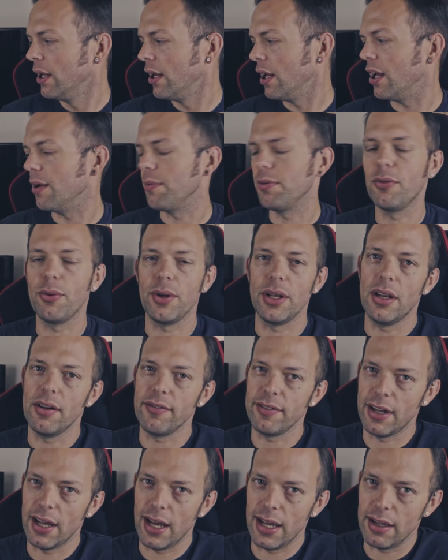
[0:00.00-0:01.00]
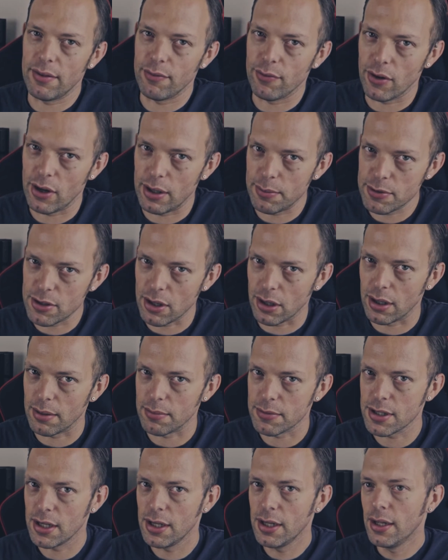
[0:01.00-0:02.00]
between Love and Hate and Ripe
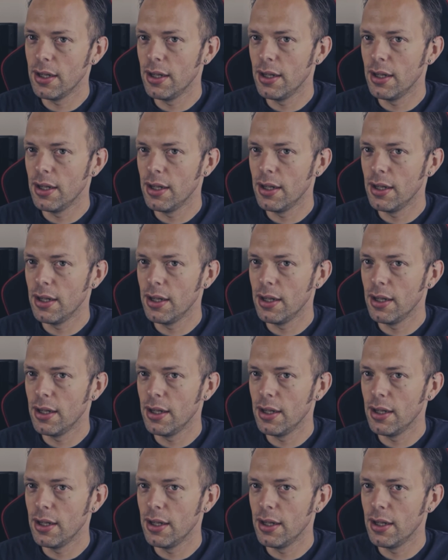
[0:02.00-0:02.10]
Times.